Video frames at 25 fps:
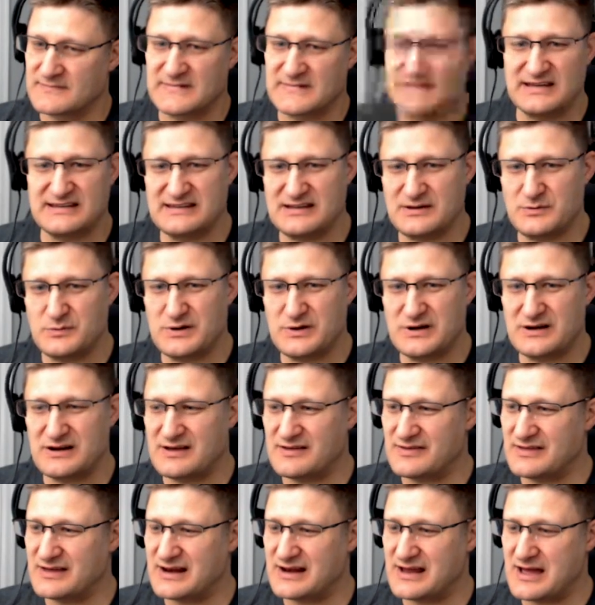Isn't that weird how
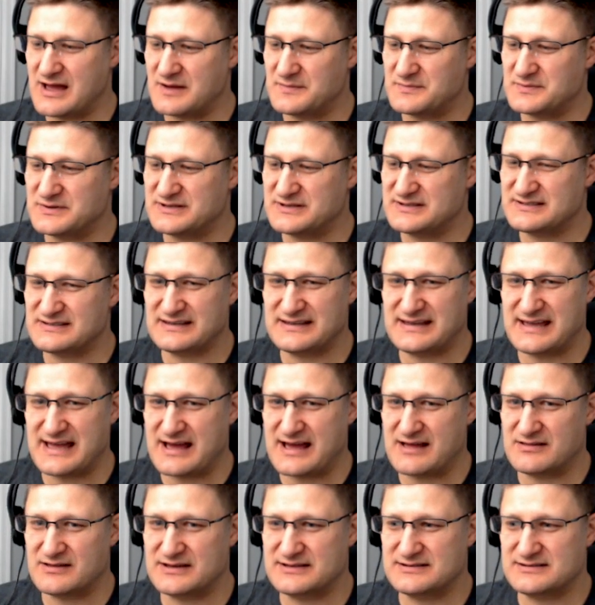that happens? Like
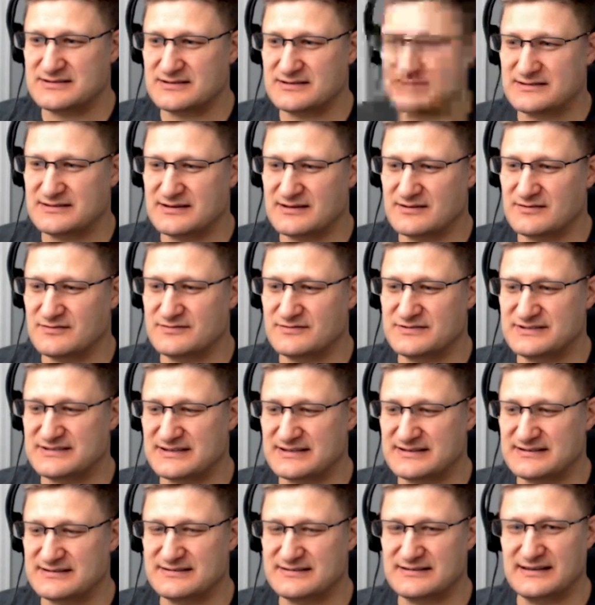allies, all of a
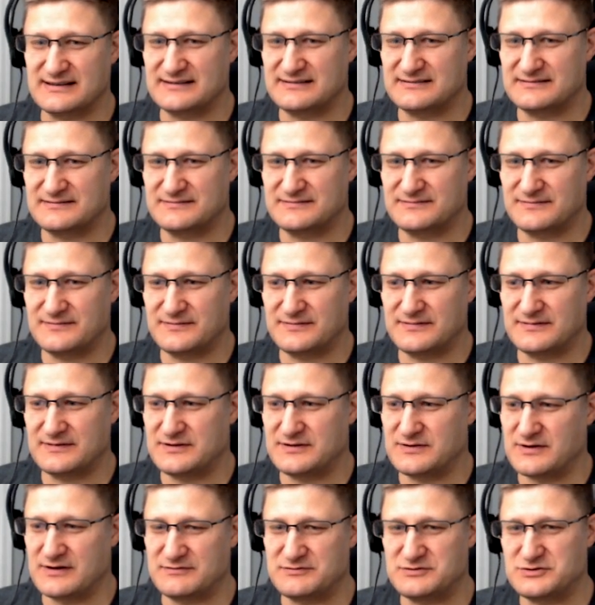sudden, like
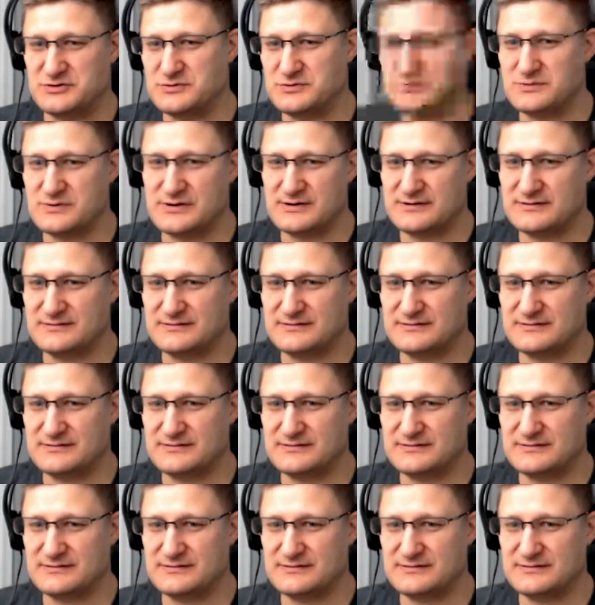you have two